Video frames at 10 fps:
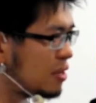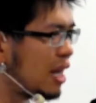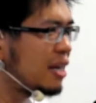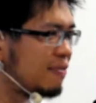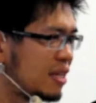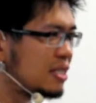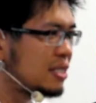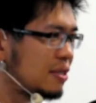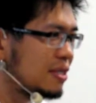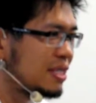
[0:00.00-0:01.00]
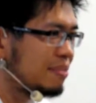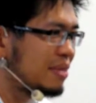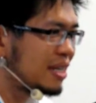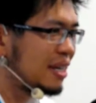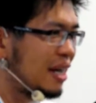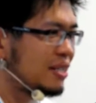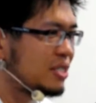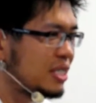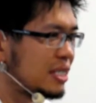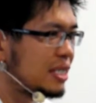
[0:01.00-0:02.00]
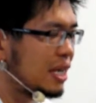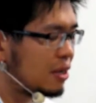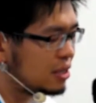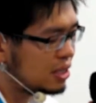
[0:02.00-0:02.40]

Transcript: a lot of it is still the same technology is there.